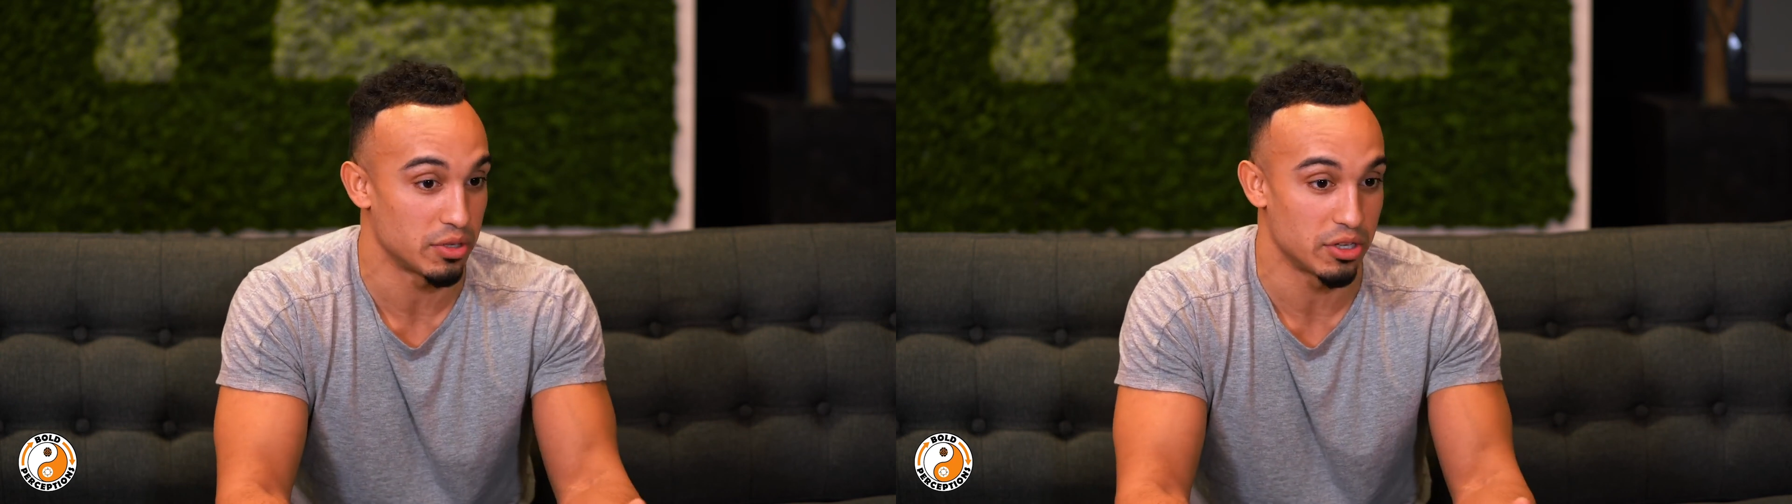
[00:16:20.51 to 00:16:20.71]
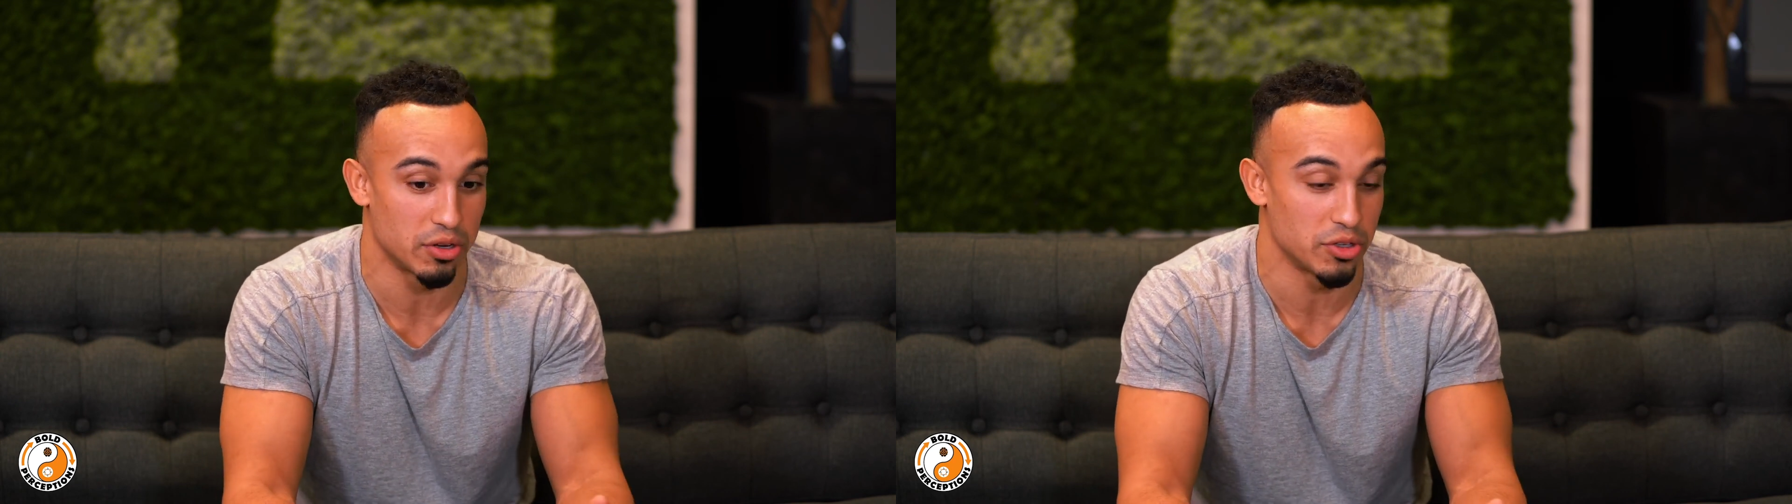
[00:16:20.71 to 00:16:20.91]

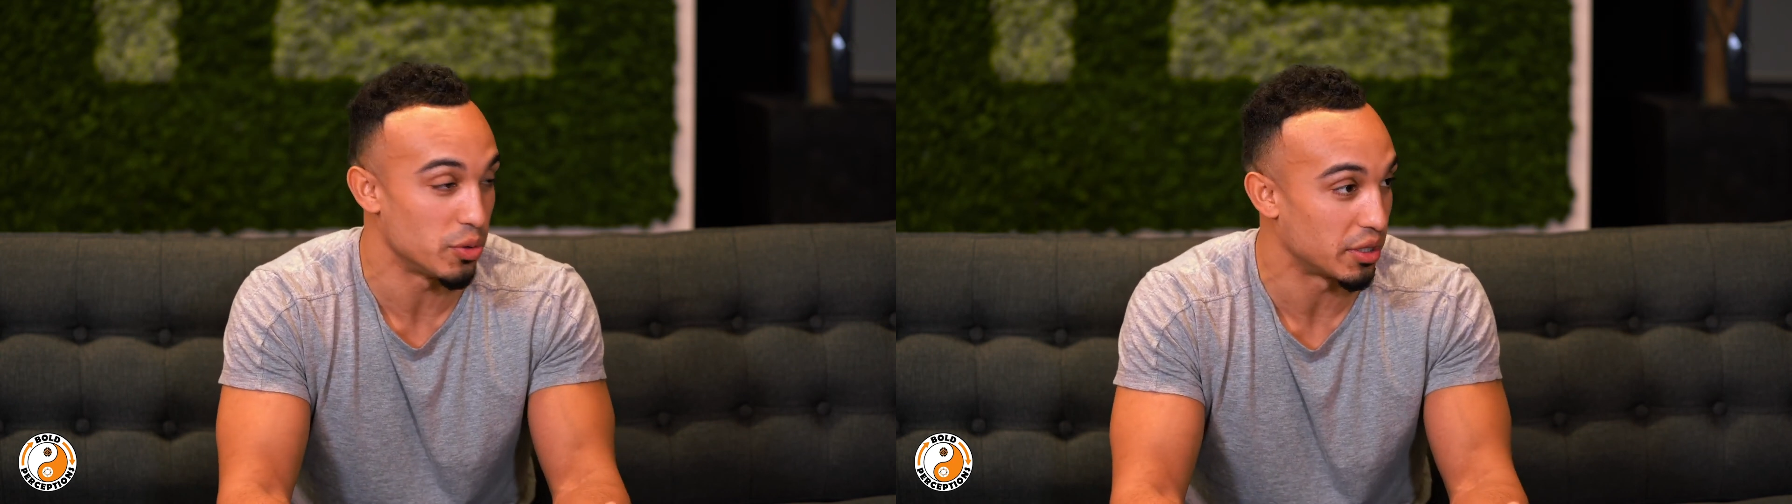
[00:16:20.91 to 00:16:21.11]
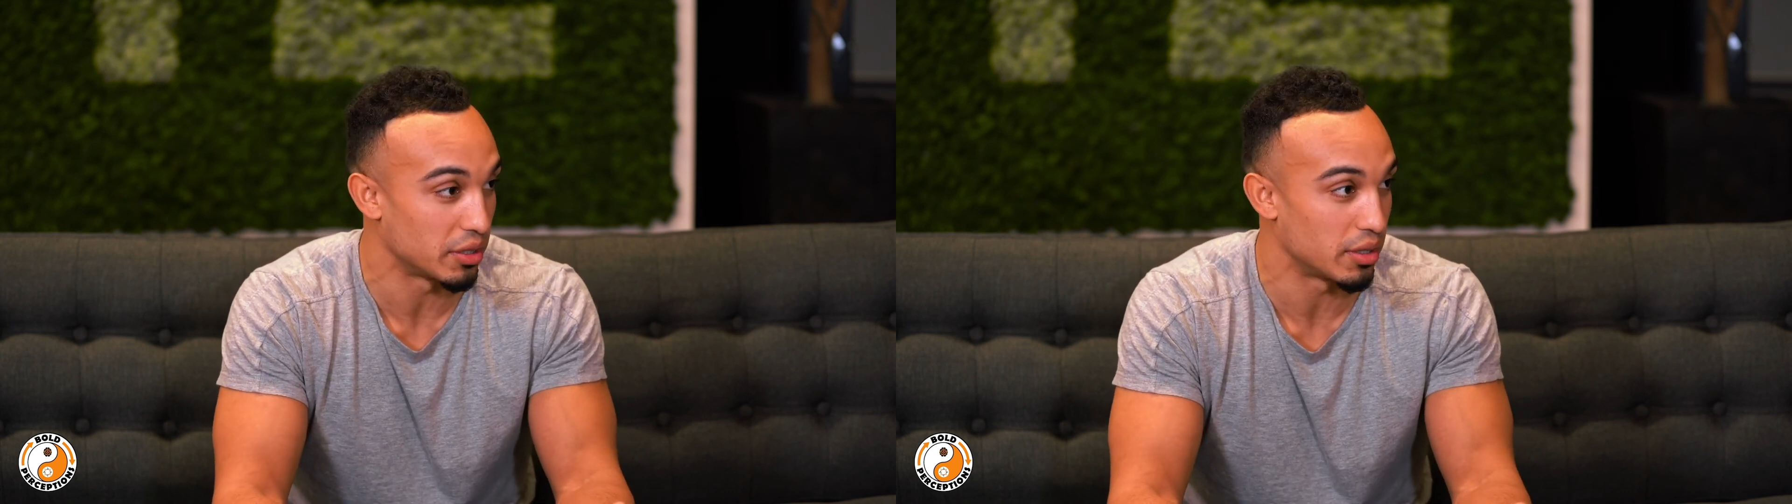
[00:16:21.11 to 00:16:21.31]

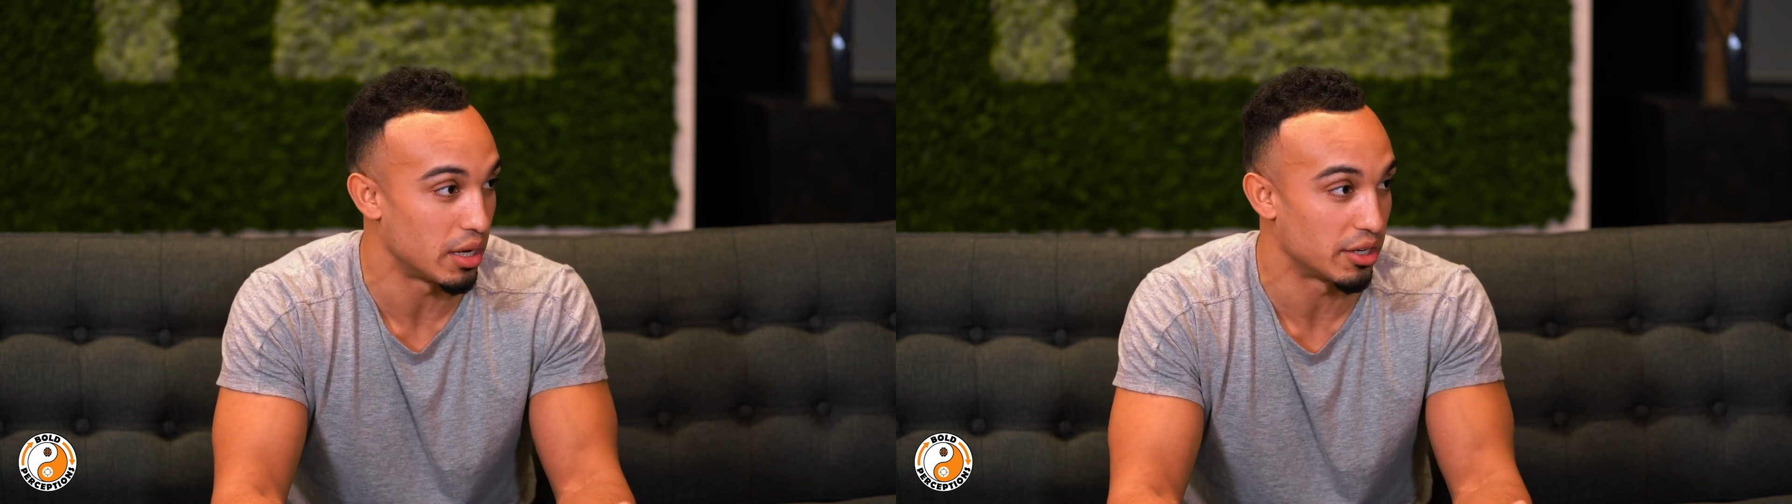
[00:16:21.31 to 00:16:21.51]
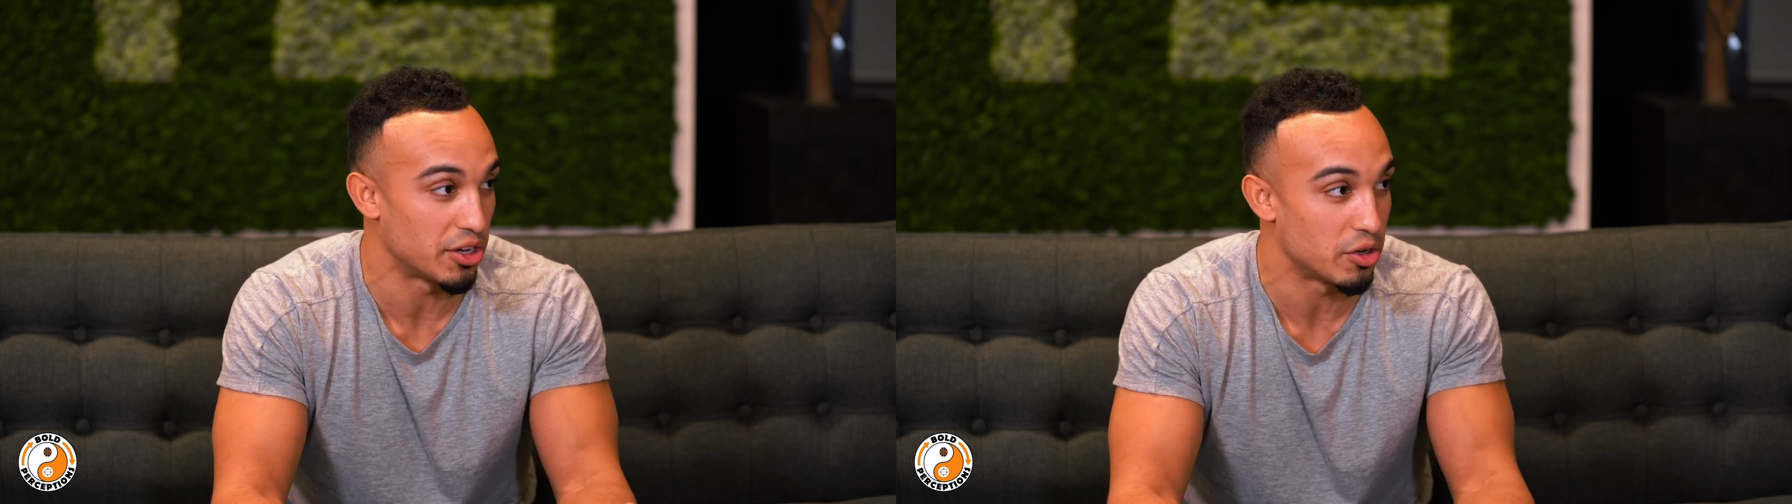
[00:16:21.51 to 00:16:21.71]
doing
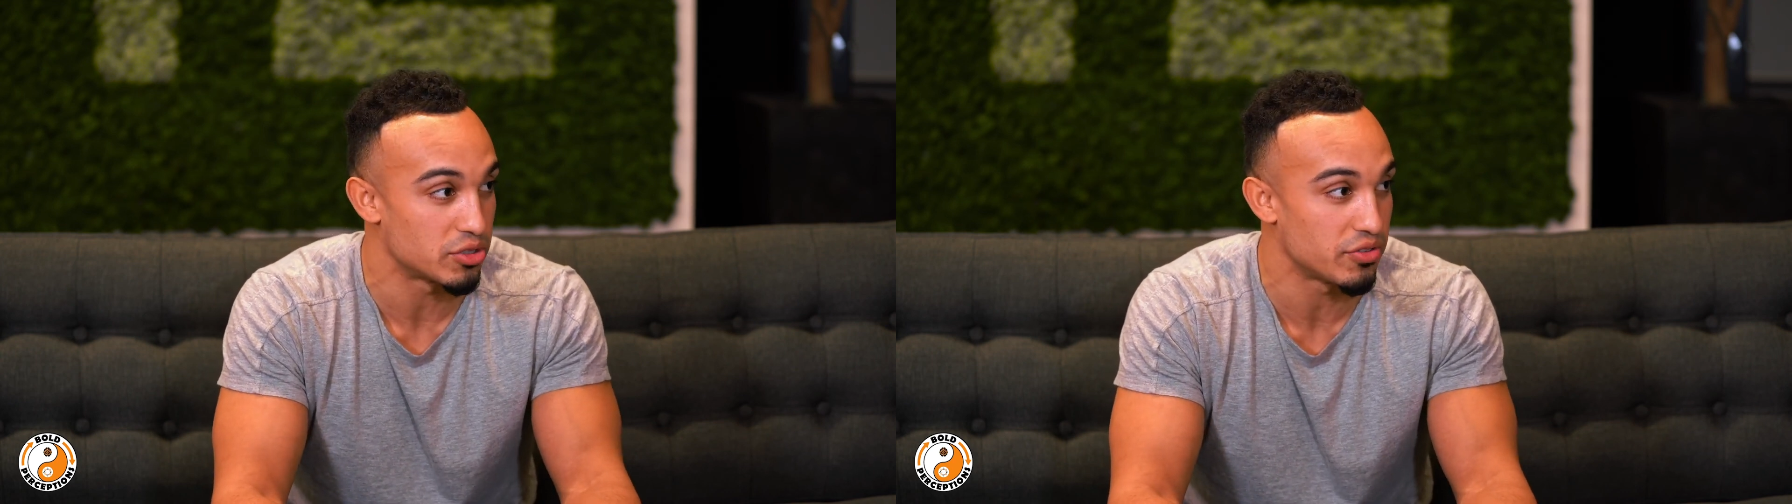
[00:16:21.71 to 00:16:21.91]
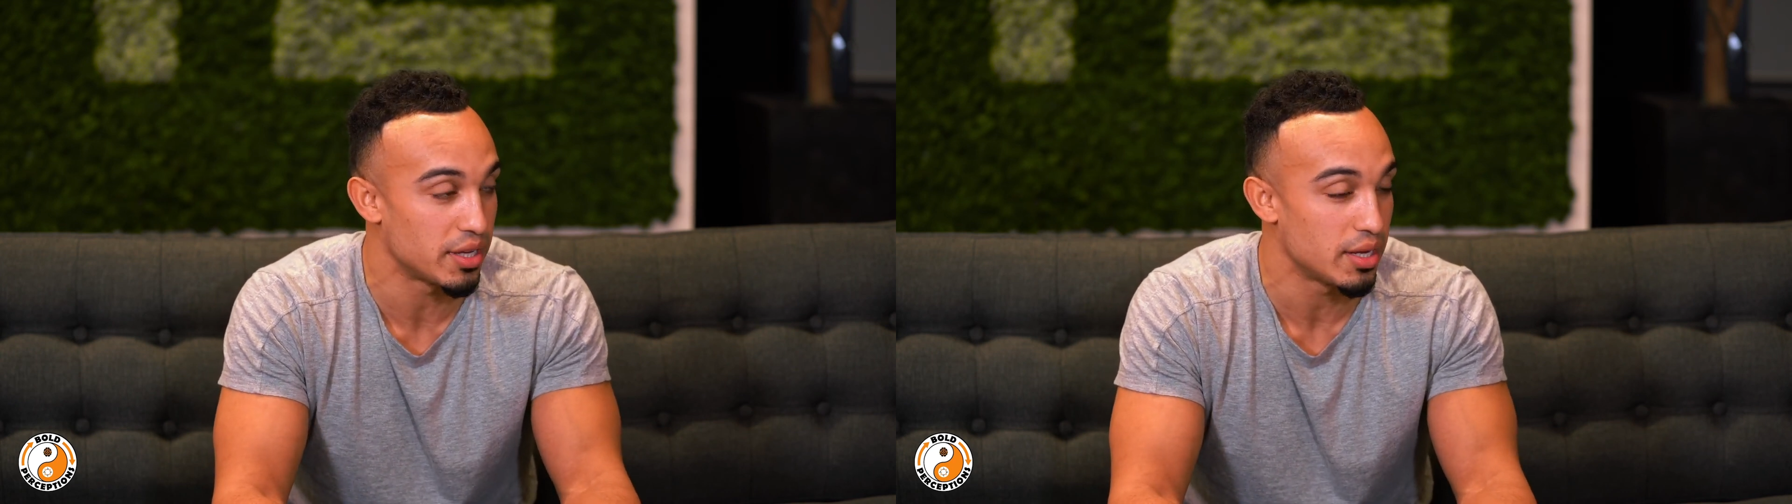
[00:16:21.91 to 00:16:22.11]

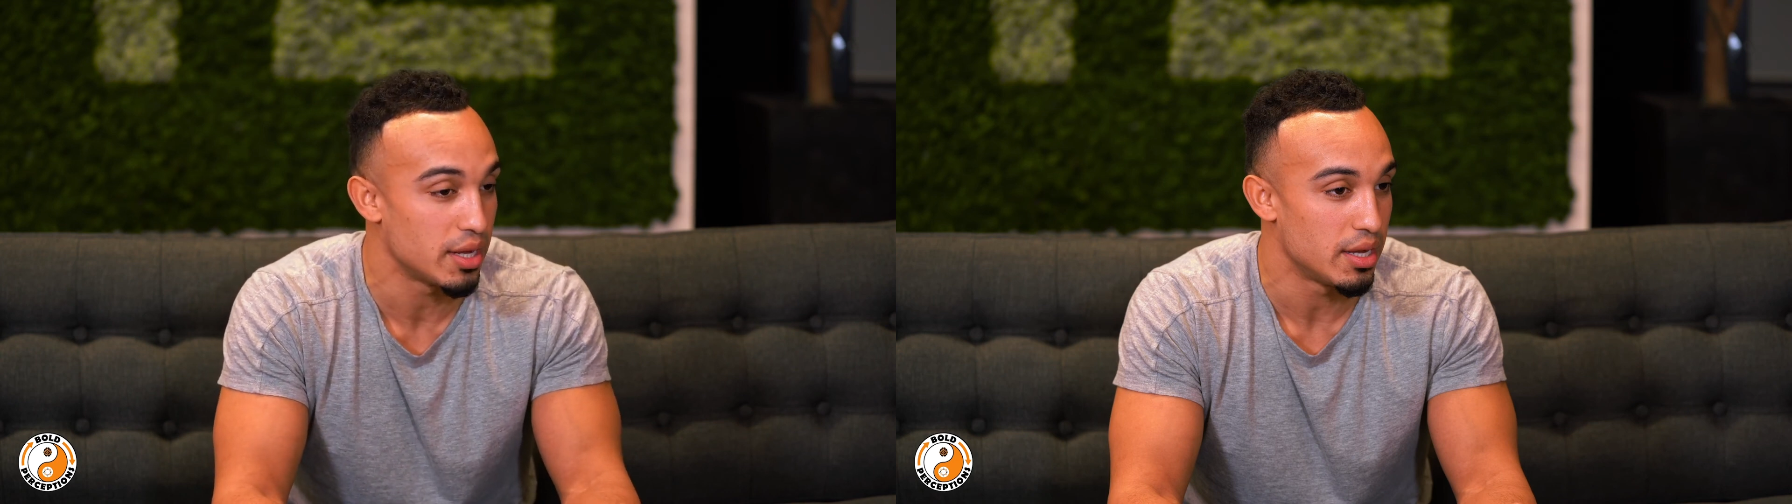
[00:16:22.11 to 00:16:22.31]
Ghostfit